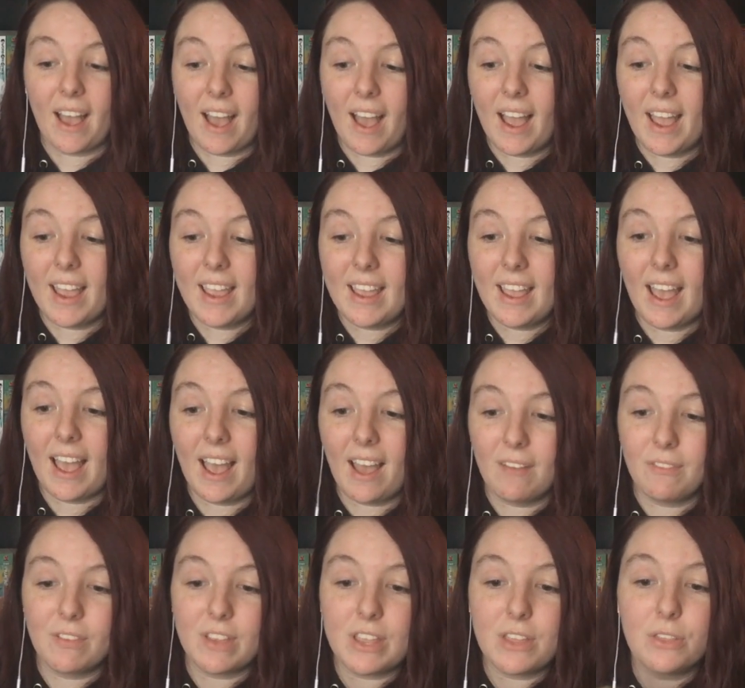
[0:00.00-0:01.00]
I
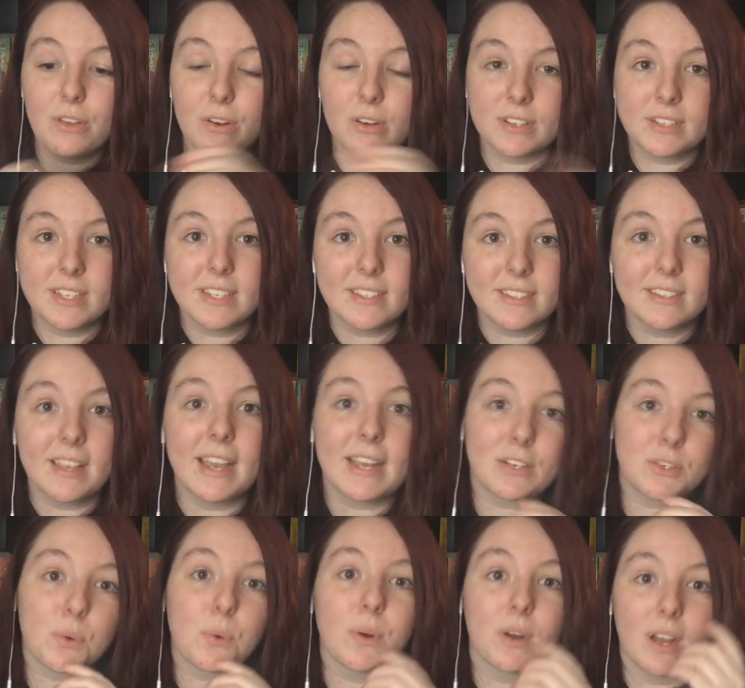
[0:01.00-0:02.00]
have either
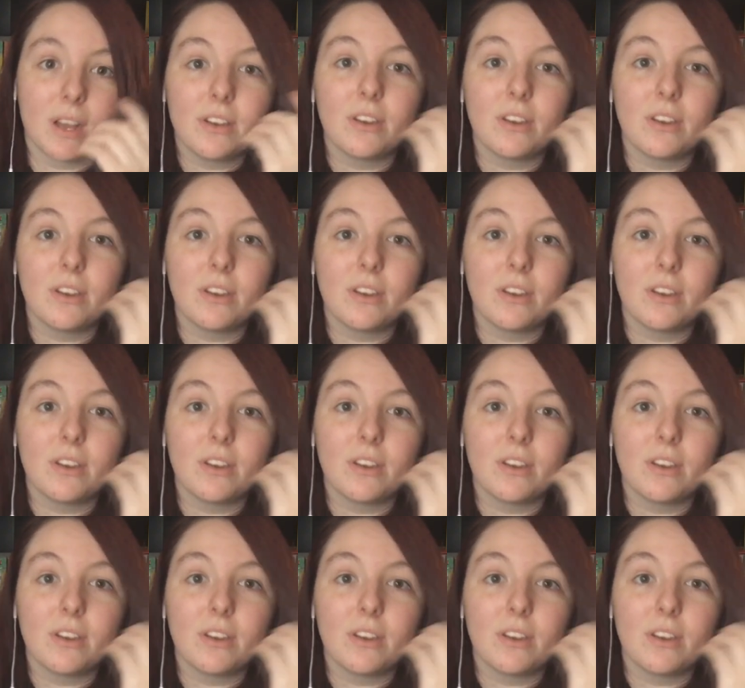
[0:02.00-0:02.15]
disliked or